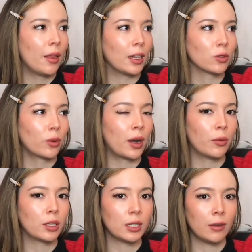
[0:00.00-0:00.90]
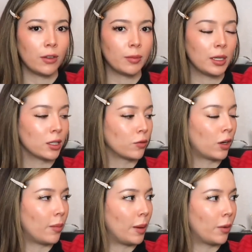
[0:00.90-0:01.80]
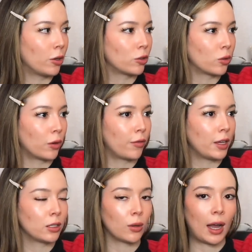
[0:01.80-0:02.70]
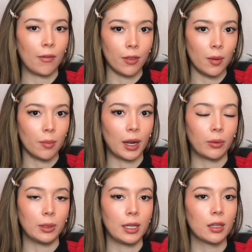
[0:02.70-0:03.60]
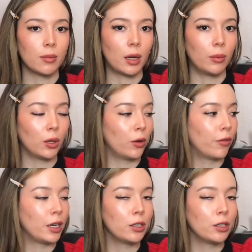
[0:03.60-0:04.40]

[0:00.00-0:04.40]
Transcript: That's where I received these pieces from. I'm not sure if they still have them, but I will link them down below if they